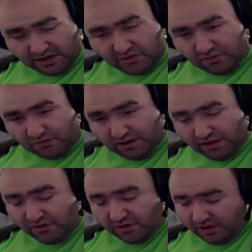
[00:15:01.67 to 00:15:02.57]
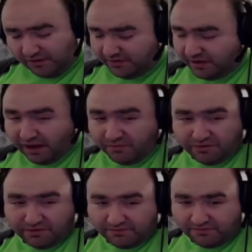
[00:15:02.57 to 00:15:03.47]
Oh, wait, hold on. I
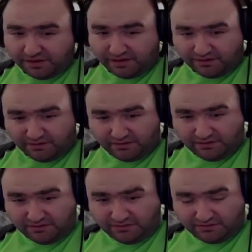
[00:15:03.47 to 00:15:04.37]
wonder. Wait, hold on.